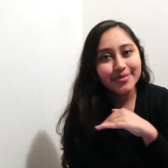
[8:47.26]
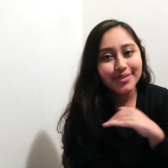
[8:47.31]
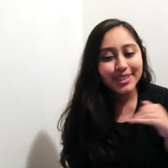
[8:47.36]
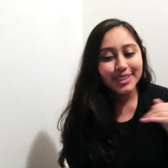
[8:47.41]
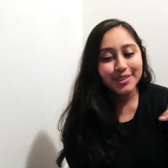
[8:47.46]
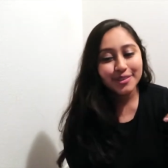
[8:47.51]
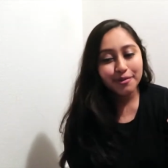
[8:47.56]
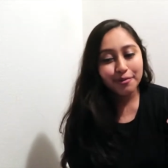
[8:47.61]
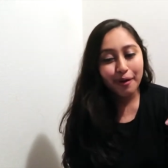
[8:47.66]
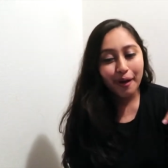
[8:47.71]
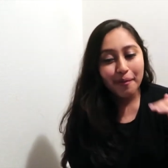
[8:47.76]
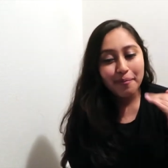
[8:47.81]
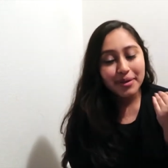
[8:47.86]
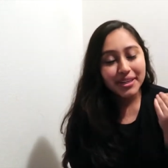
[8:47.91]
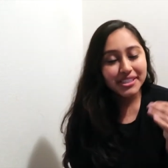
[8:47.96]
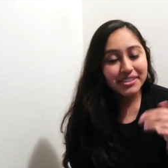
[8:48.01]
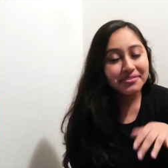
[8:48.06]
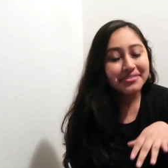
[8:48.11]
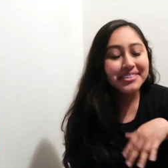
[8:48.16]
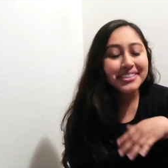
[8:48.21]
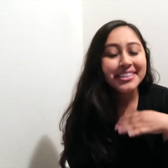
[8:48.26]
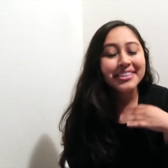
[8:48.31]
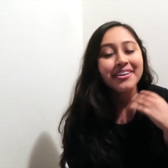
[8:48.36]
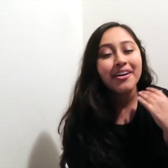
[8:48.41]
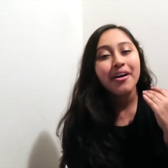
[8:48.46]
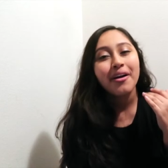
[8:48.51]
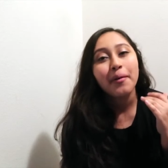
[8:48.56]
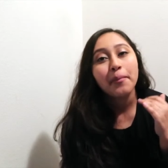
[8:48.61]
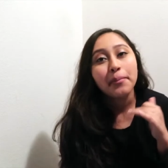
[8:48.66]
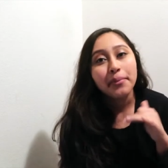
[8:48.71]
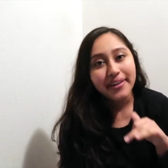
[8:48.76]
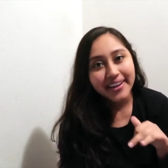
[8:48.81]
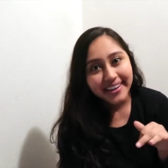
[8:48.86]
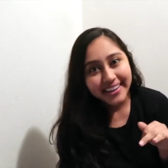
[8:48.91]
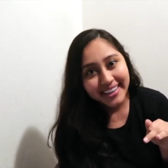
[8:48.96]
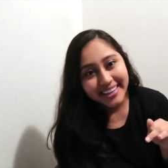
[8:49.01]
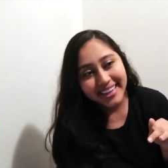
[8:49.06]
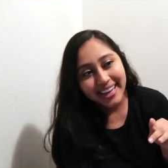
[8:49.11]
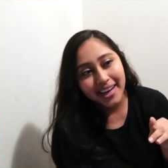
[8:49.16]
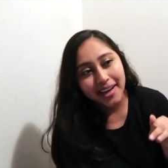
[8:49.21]
You and breastfeeding are
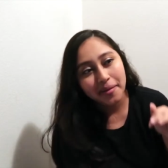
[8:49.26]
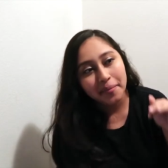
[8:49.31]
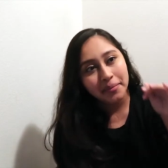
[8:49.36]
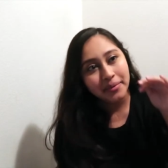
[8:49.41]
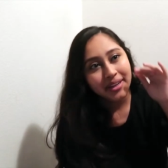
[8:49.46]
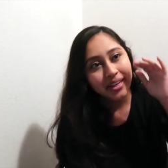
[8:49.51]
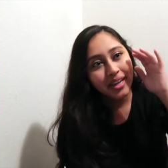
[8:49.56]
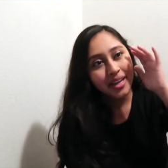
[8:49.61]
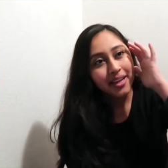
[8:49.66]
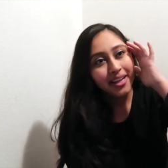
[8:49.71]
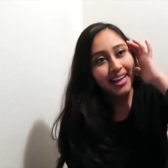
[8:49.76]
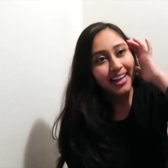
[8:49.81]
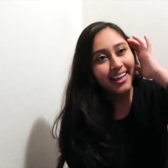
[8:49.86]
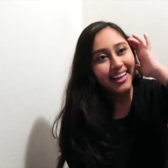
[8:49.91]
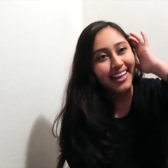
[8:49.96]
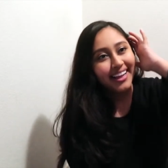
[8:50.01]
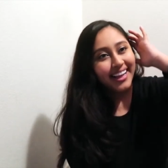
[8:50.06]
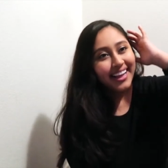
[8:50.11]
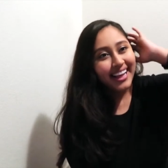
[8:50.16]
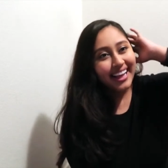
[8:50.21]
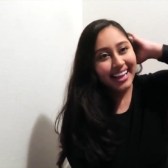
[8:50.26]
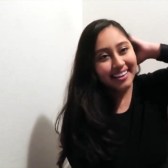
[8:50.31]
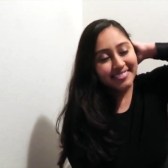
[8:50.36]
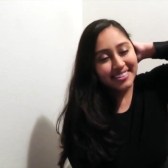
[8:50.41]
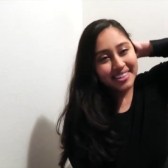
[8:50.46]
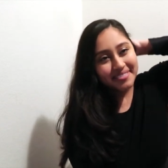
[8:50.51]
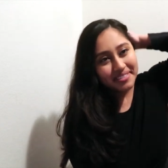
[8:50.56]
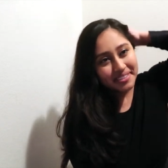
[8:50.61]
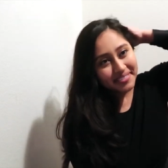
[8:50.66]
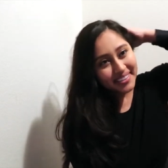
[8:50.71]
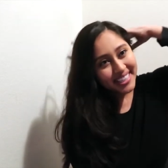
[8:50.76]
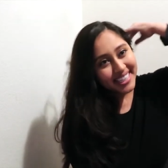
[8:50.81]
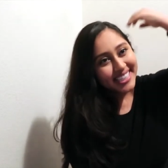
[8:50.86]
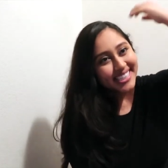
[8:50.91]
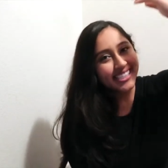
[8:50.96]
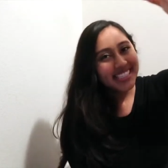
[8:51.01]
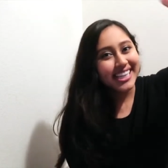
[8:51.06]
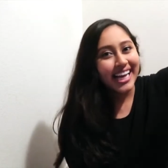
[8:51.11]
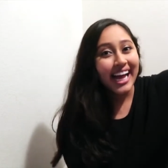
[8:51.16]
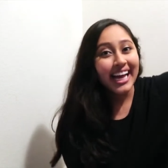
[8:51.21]
breaking up. And what I mean by that
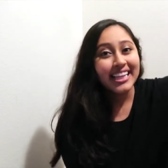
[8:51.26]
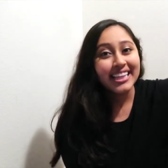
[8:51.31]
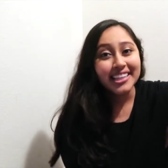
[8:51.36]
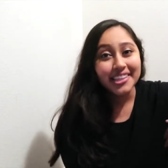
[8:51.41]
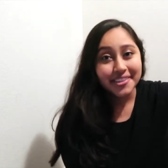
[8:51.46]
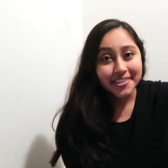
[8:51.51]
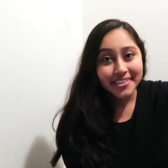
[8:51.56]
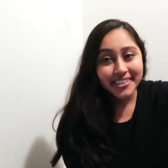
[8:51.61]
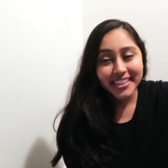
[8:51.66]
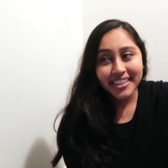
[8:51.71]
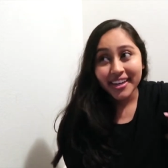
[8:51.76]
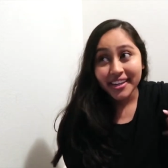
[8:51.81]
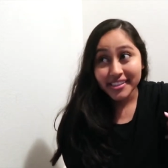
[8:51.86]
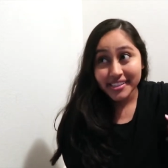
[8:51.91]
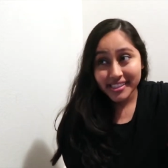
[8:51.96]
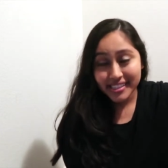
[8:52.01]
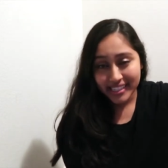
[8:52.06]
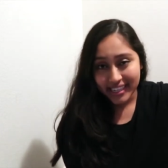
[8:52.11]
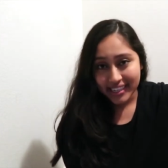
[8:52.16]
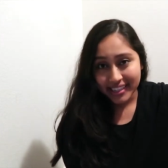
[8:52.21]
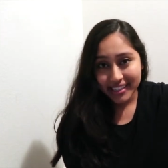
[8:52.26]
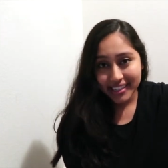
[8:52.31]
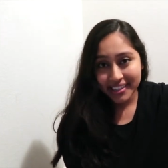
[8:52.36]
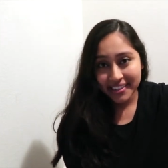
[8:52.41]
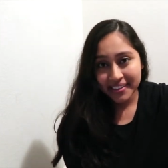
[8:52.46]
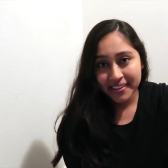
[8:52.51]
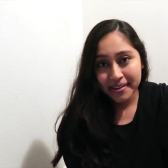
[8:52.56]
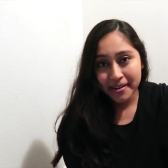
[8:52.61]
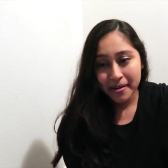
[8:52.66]
is, I literally got sick.